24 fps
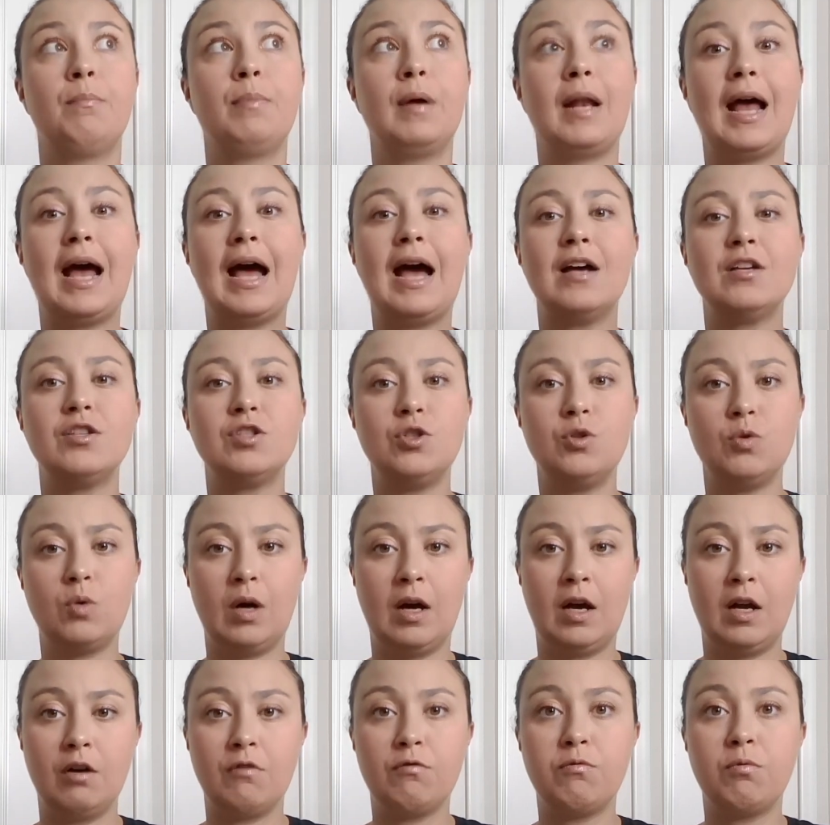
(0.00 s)
But as you
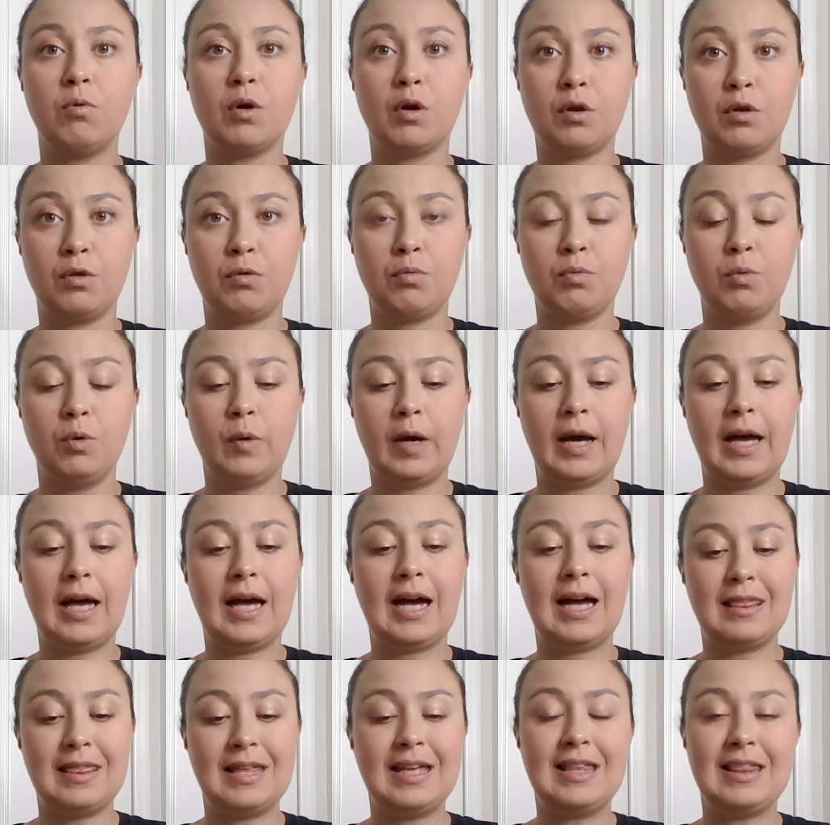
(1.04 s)
kind of work through it,
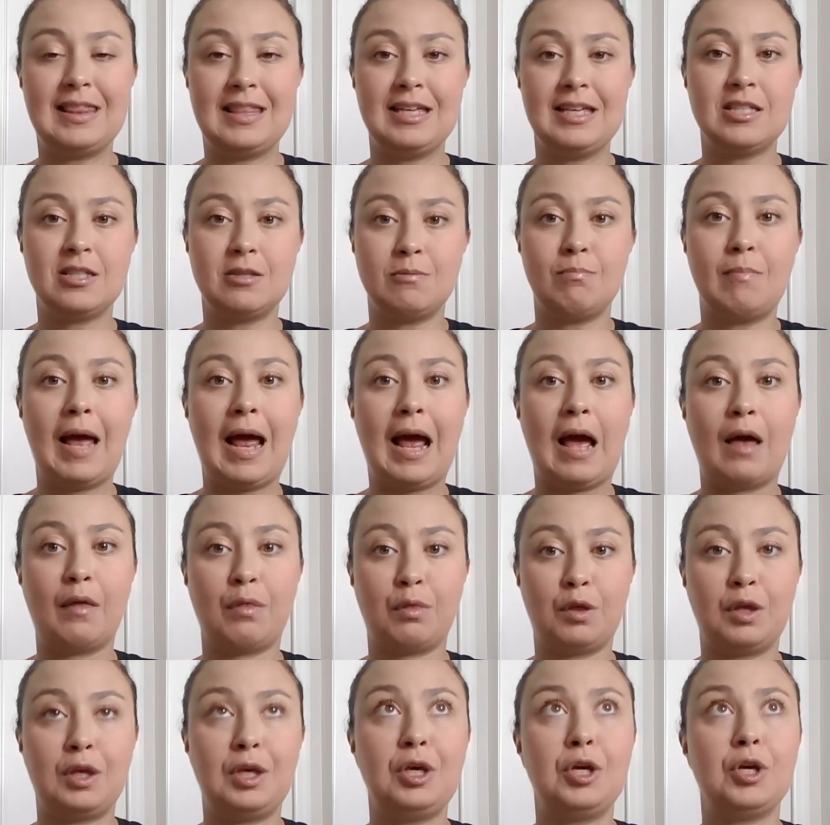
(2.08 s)
I think this
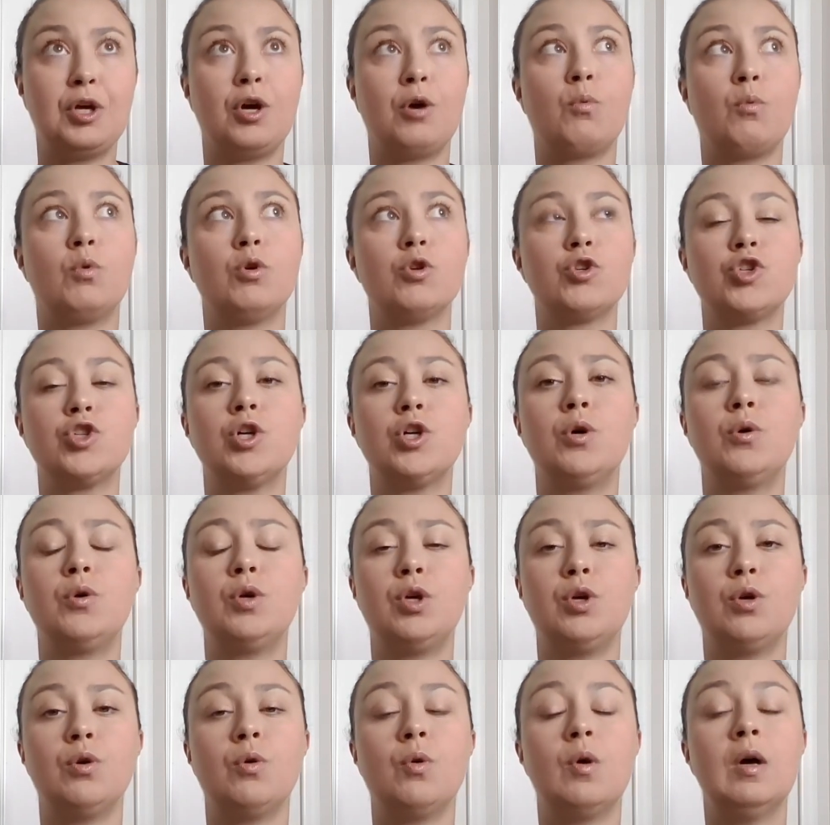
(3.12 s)
math here will show
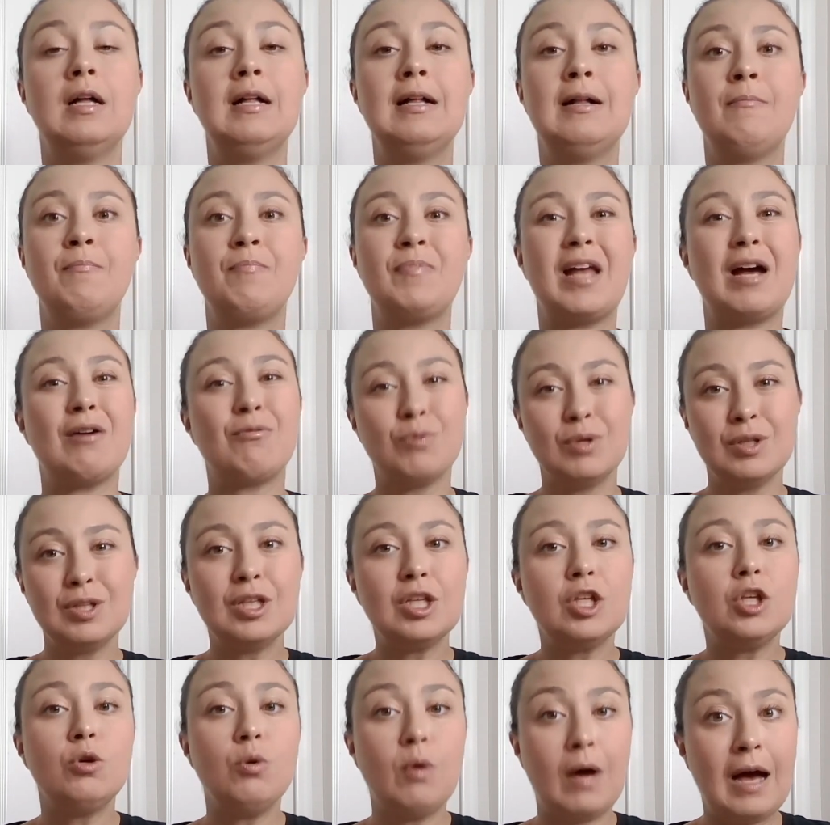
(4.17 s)
you that
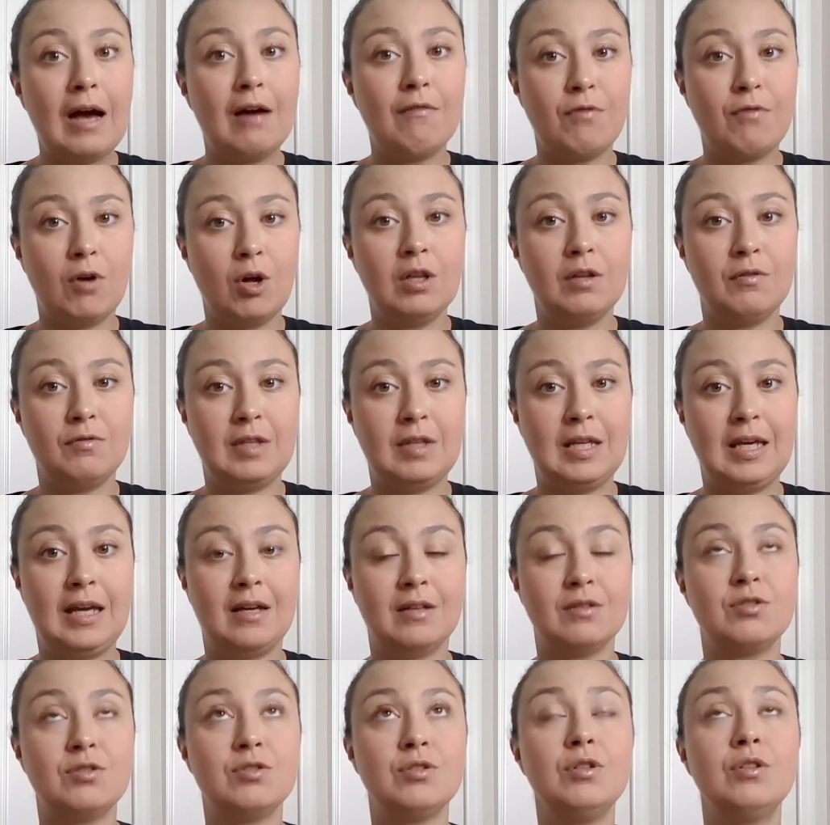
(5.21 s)
really you have all of the
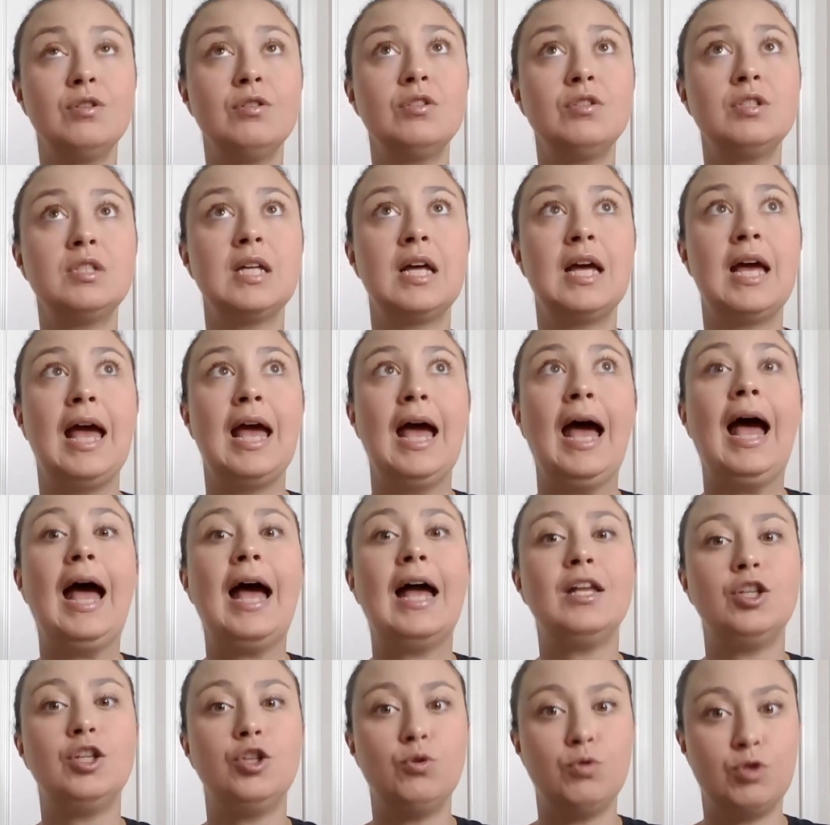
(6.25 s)
answers
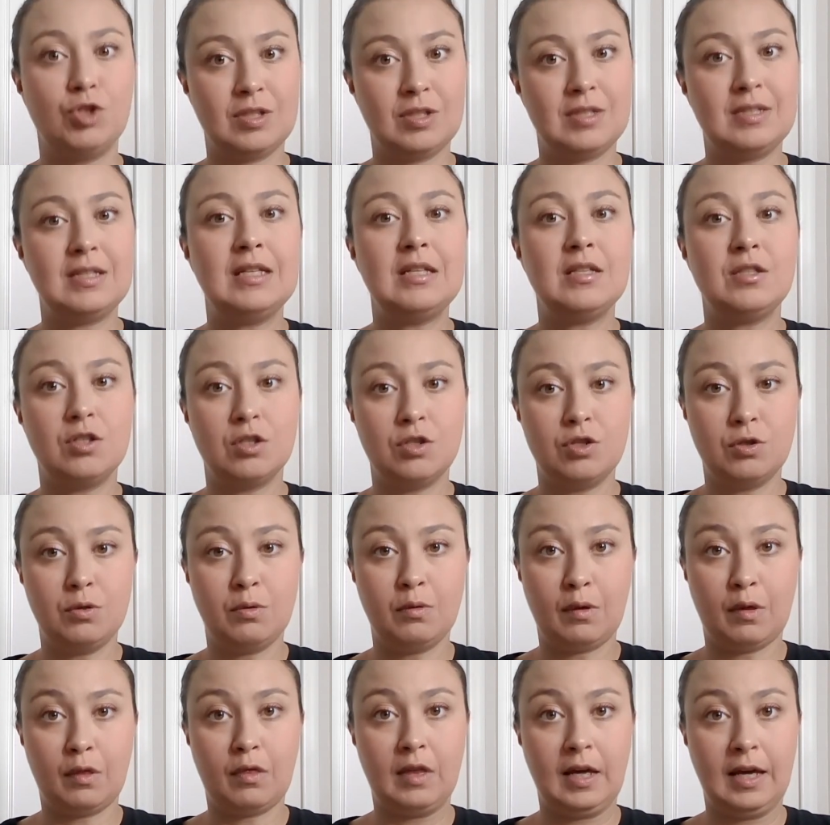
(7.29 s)
and you just need to
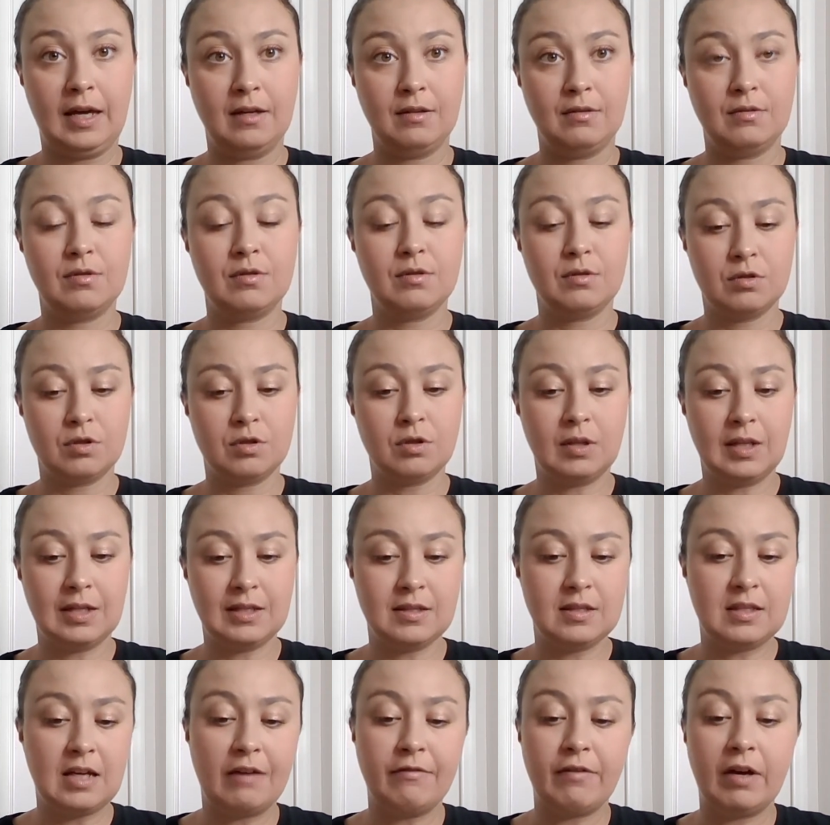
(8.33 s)
do the things. So
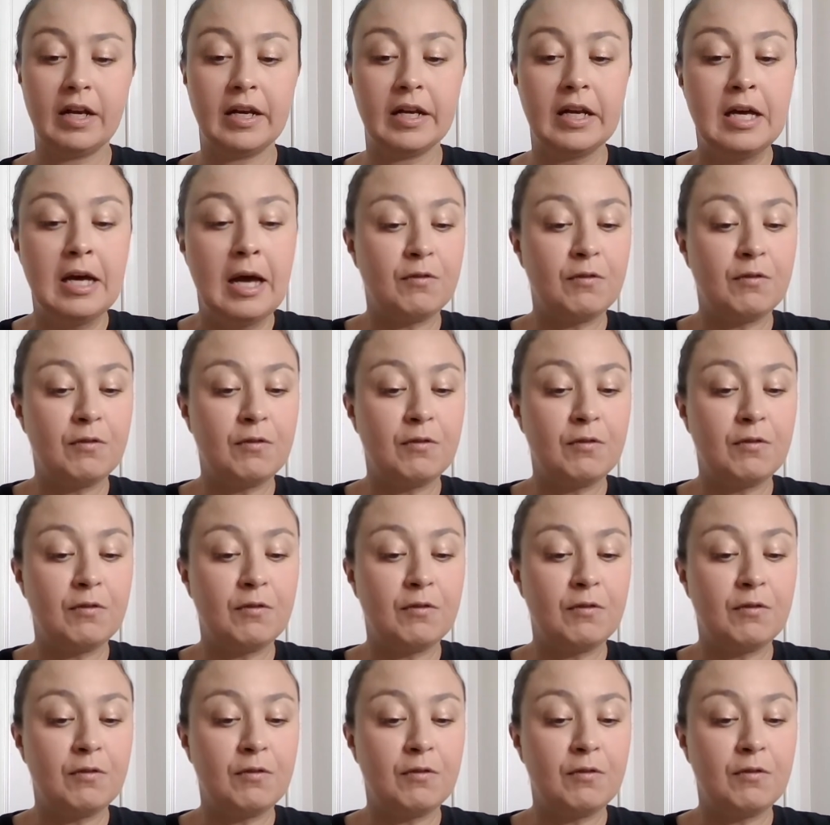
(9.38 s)
let's dive in.